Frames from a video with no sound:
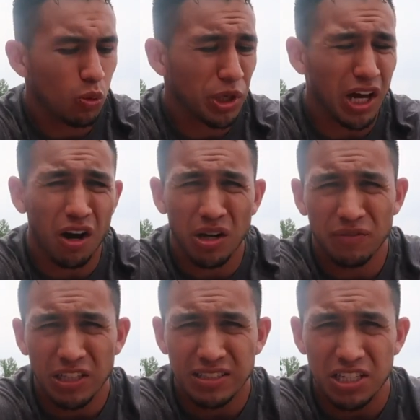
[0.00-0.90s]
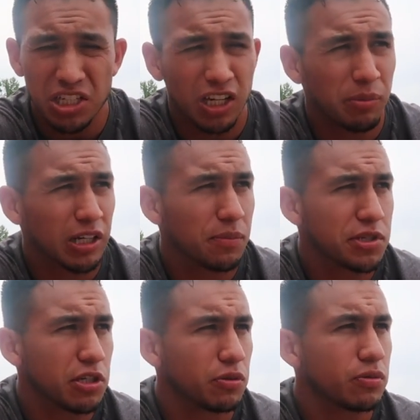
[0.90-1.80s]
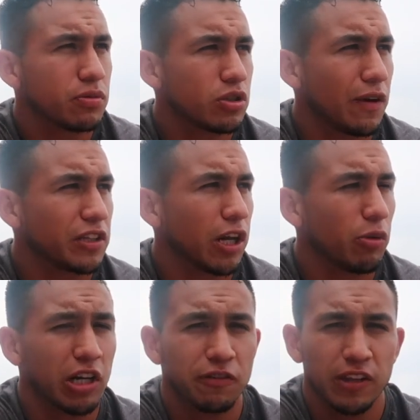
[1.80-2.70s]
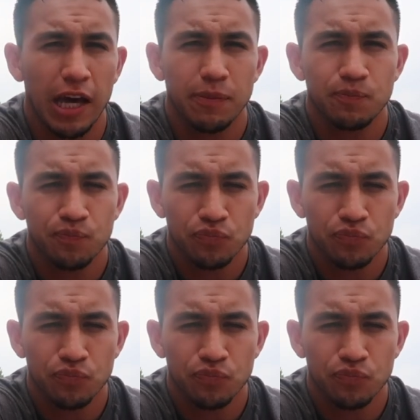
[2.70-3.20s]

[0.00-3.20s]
We got our evening session coming up soon, so I have to get ready for that.